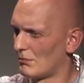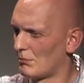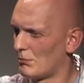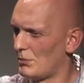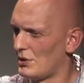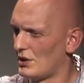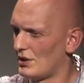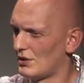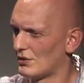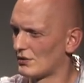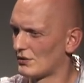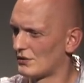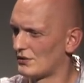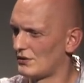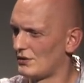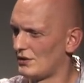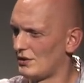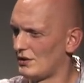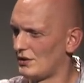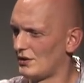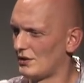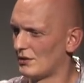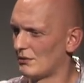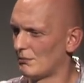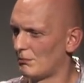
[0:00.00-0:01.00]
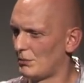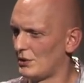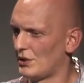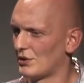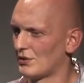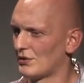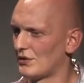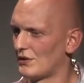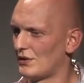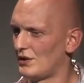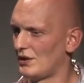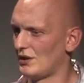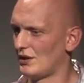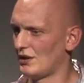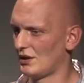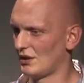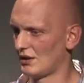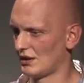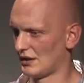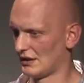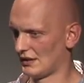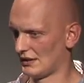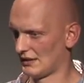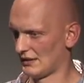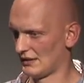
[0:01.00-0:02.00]
POC
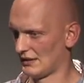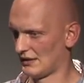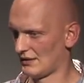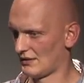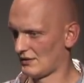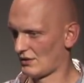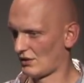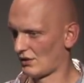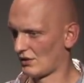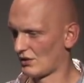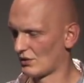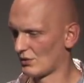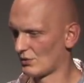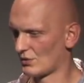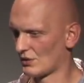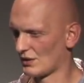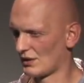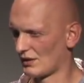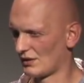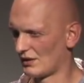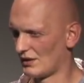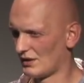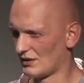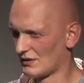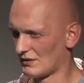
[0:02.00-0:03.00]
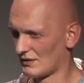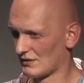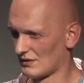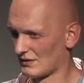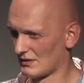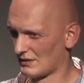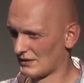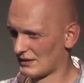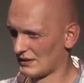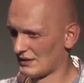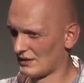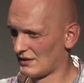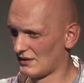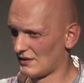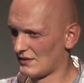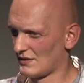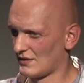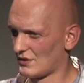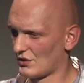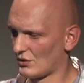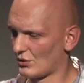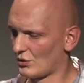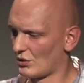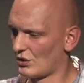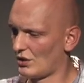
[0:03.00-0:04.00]
POC. So it goes like this.
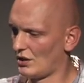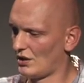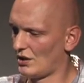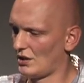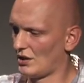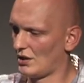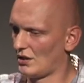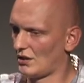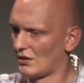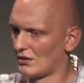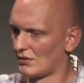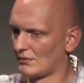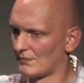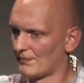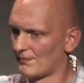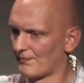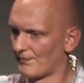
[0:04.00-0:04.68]
So here